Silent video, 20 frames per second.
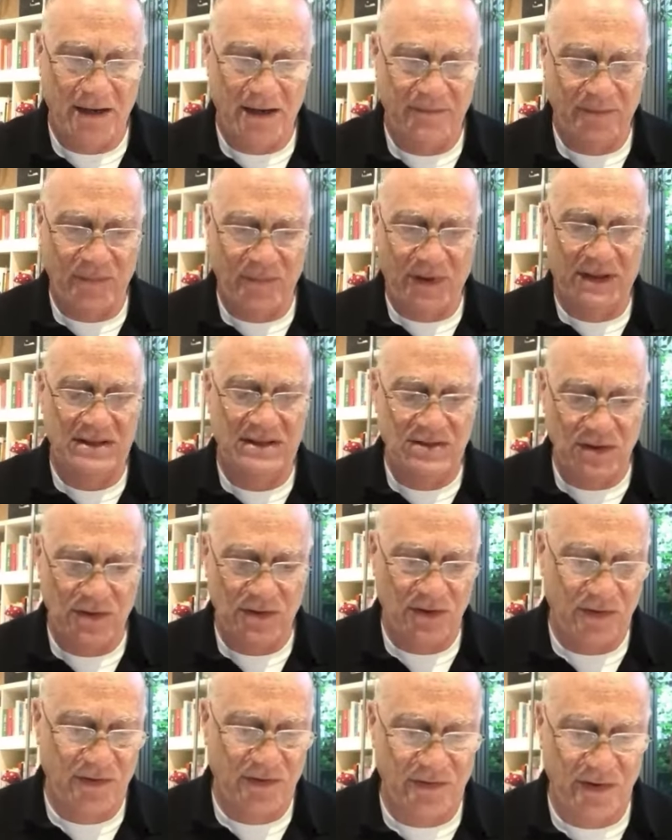when I took
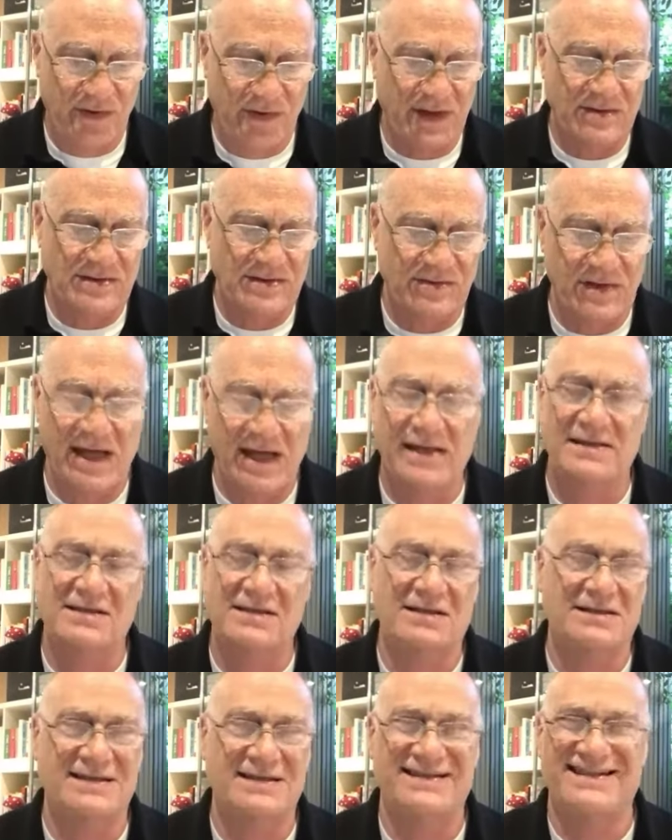you through those 3
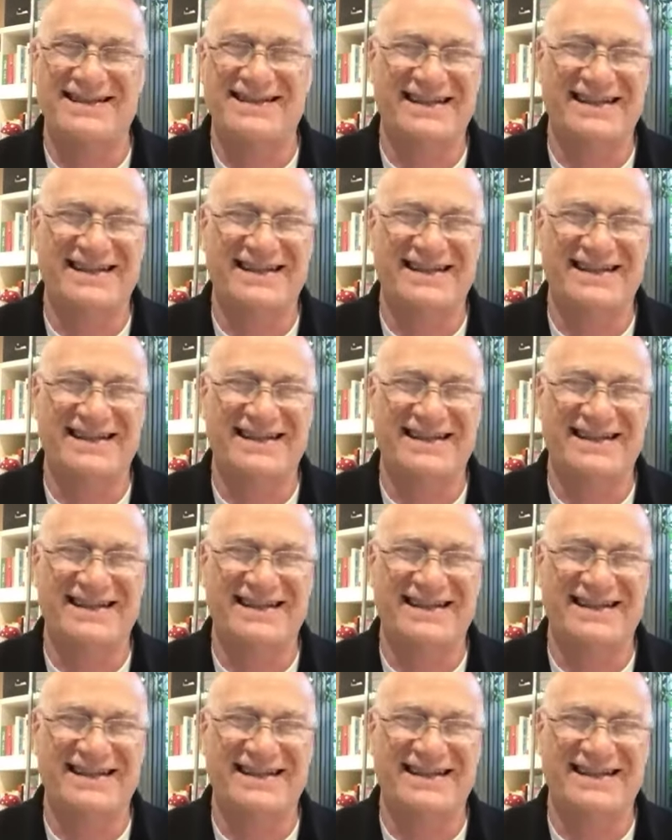exercises, it